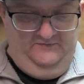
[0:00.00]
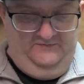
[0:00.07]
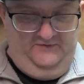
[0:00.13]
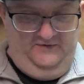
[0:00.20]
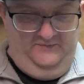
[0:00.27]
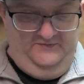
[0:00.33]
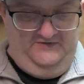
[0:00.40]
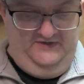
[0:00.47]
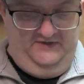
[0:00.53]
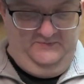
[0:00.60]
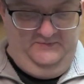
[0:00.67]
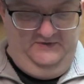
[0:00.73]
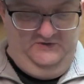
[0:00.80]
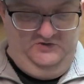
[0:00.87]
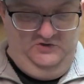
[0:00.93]
from South
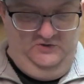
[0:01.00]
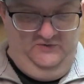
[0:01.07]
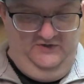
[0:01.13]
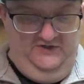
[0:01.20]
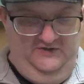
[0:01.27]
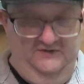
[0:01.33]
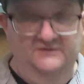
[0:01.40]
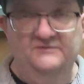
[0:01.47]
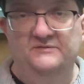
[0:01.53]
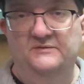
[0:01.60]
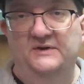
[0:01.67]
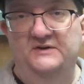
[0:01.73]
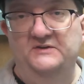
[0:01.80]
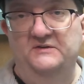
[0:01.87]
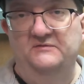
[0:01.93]
Manchuria,
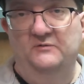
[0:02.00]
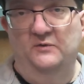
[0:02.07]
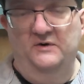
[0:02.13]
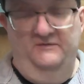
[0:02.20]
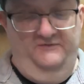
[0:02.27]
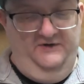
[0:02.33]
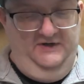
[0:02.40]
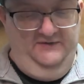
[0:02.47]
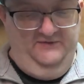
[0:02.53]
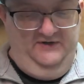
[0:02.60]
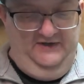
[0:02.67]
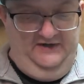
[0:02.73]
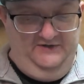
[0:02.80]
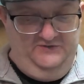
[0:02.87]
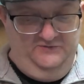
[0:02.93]
1945, a
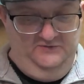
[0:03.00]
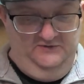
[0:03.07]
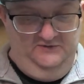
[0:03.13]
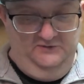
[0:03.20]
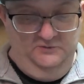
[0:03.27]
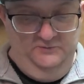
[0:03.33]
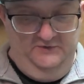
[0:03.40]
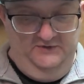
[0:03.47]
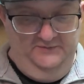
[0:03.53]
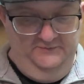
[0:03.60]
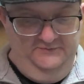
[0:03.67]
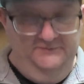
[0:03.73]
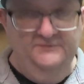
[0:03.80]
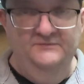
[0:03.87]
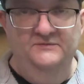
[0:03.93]
natural
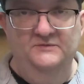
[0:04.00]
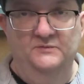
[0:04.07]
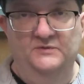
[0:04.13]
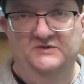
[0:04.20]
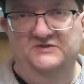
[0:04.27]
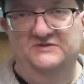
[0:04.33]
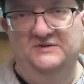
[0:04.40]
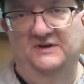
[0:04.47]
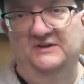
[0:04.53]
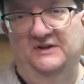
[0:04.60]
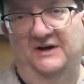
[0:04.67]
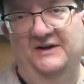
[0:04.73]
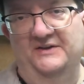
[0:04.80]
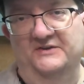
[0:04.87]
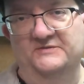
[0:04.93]
aluminum, which a
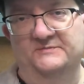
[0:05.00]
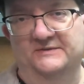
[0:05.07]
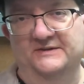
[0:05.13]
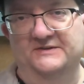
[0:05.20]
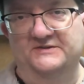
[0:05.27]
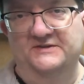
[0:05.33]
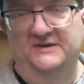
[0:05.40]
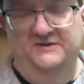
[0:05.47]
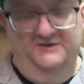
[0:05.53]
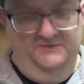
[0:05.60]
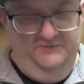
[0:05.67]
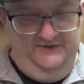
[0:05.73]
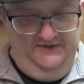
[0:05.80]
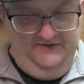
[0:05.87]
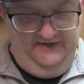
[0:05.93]
lot of these planes tended to
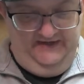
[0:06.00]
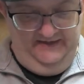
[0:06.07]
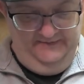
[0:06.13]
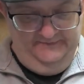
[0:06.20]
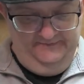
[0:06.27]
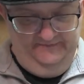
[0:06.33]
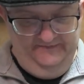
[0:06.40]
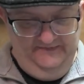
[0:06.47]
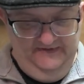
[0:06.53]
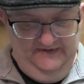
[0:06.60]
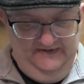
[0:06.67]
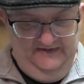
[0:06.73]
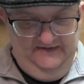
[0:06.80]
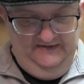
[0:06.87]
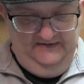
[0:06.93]
be that.
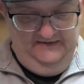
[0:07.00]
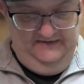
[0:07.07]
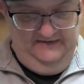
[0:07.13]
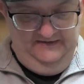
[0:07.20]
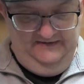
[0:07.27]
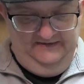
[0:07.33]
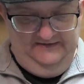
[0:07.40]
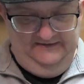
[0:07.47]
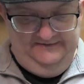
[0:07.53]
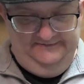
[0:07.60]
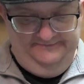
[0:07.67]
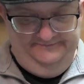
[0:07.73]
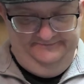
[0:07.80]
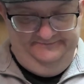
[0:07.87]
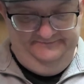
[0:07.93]

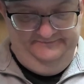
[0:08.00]
Um,